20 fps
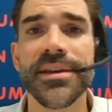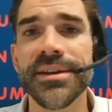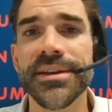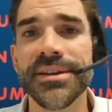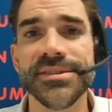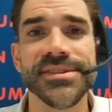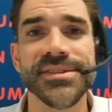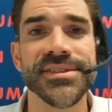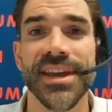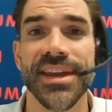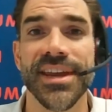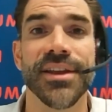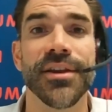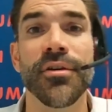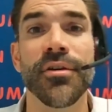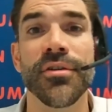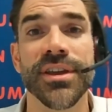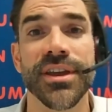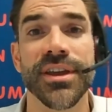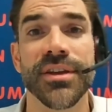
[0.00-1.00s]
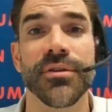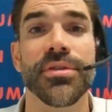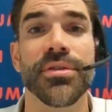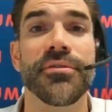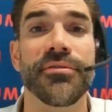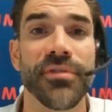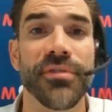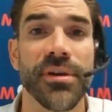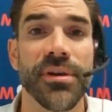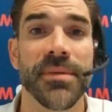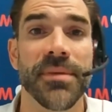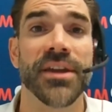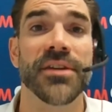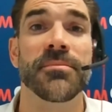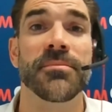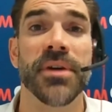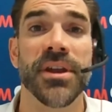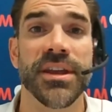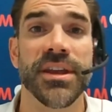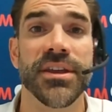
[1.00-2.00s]
As I say, you lock in on the full amount of
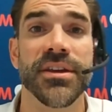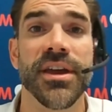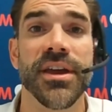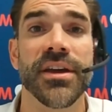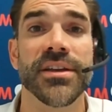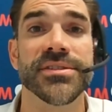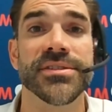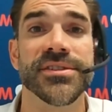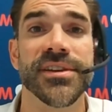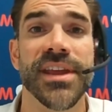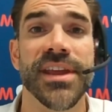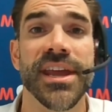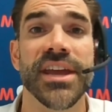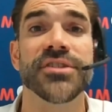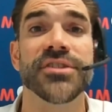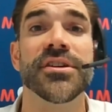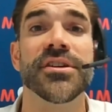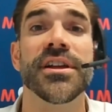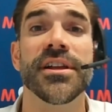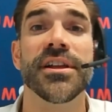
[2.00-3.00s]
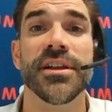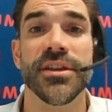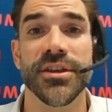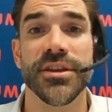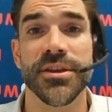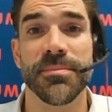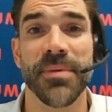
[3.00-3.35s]
money you're going to need. You